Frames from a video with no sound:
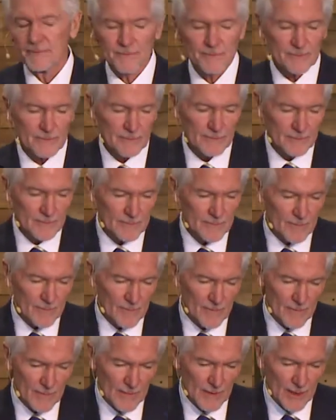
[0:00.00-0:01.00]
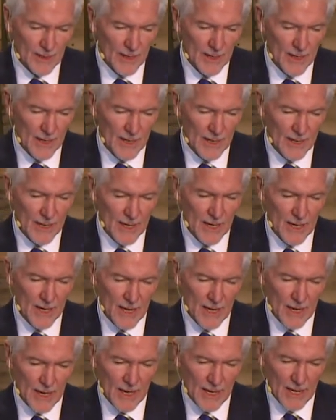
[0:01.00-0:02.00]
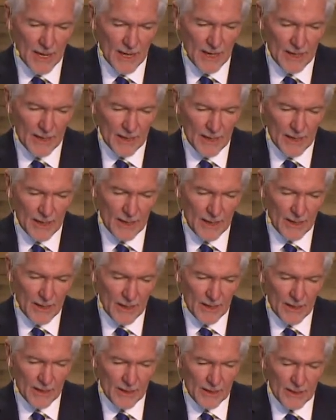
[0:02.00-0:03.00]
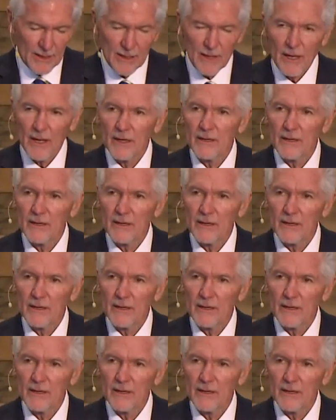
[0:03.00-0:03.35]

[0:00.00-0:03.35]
(no one is talking)